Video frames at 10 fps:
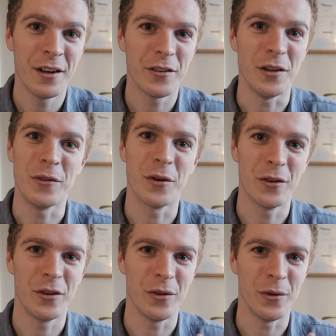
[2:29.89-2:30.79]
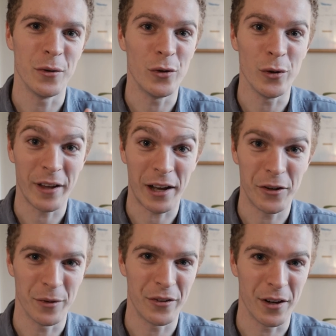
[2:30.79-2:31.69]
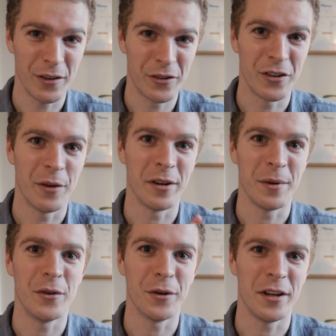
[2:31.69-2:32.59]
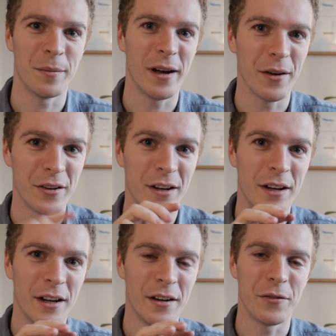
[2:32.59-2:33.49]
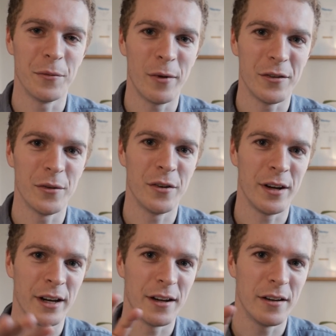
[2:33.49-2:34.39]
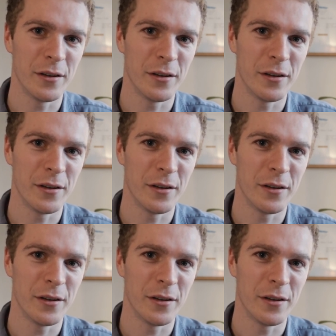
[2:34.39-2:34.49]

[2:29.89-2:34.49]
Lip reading: so you've got to do the actual research, and we're going to be talking about different ways of doing it,